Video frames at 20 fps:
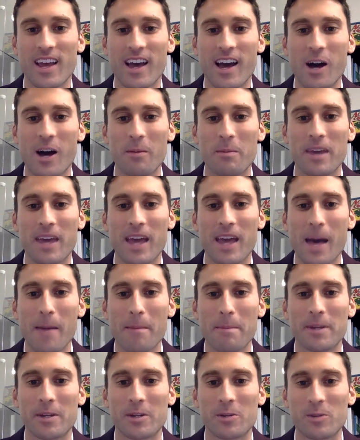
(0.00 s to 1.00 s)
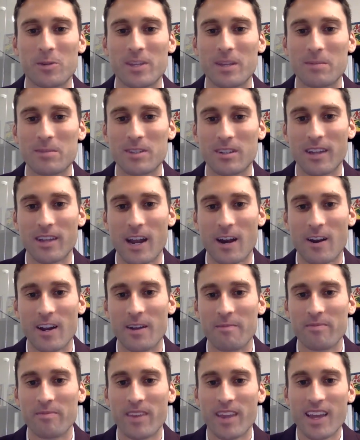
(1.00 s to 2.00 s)
I'll be happy to read them to Larry.
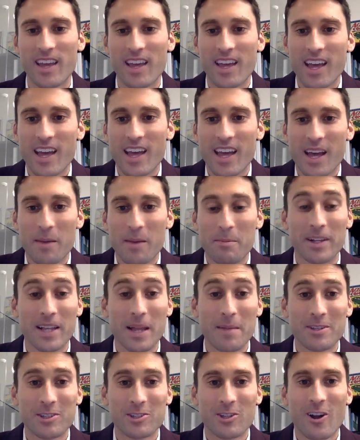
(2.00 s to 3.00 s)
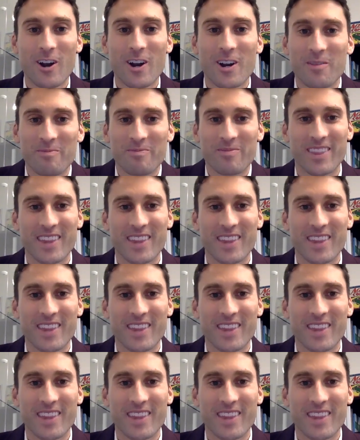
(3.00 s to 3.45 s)
But let me start.